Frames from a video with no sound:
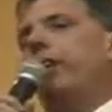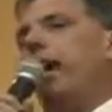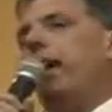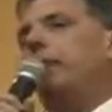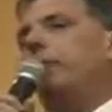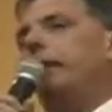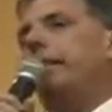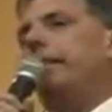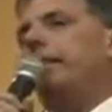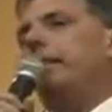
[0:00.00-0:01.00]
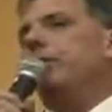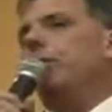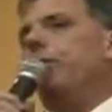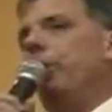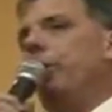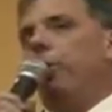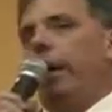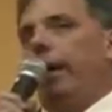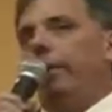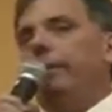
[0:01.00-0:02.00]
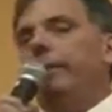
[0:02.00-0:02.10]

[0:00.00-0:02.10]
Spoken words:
for Congress because it doesn't work well,